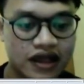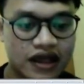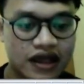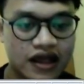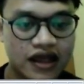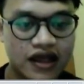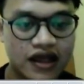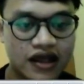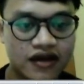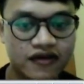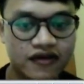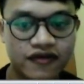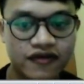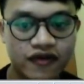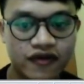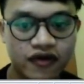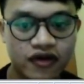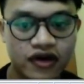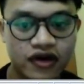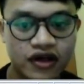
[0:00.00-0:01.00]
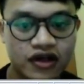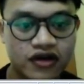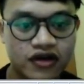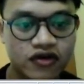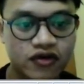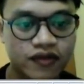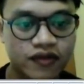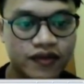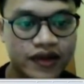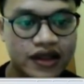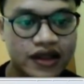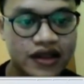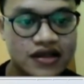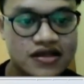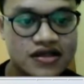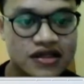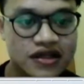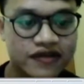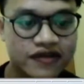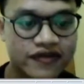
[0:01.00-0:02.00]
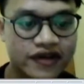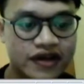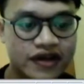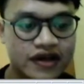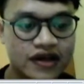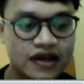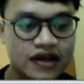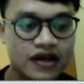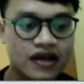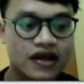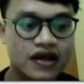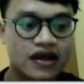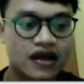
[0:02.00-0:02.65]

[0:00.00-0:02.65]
And for the group B significant,